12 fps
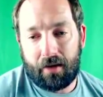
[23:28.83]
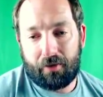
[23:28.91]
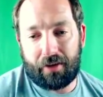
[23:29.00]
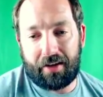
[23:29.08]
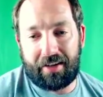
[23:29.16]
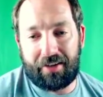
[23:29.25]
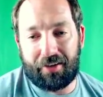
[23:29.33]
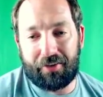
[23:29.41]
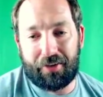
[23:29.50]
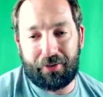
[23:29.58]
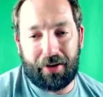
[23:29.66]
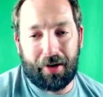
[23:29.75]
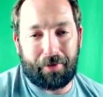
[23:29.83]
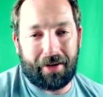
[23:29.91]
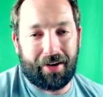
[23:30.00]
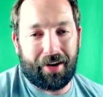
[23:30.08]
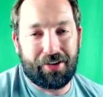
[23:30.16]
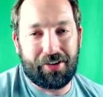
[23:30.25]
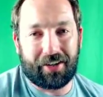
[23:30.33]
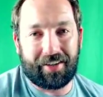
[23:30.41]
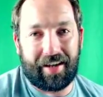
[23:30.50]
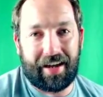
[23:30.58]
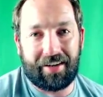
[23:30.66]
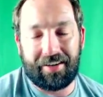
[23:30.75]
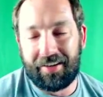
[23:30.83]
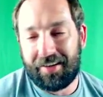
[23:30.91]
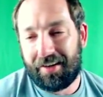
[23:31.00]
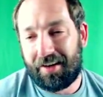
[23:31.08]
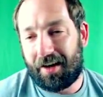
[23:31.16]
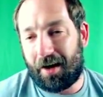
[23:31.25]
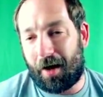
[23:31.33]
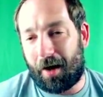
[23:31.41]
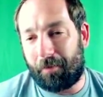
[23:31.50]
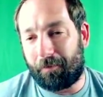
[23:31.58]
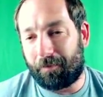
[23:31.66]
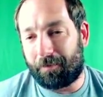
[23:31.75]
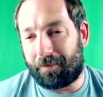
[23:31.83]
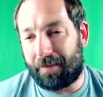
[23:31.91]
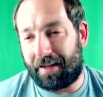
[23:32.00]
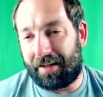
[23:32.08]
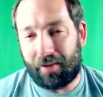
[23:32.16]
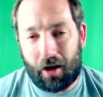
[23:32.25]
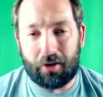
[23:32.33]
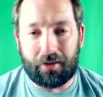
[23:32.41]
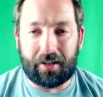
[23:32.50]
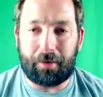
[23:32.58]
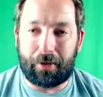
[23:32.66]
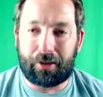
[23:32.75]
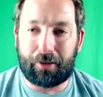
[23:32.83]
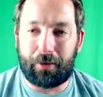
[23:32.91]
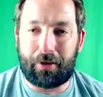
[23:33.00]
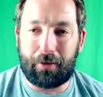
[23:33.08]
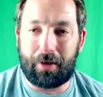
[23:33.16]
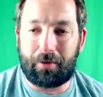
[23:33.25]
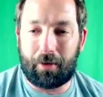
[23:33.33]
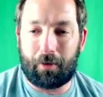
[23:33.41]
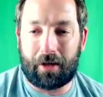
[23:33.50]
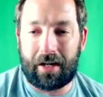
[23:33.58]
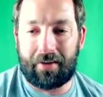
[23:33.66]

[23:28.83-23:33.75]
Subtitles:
Francine Durnford went up and shook his hand. And he's, I'll take a picture with you when I'm done working out.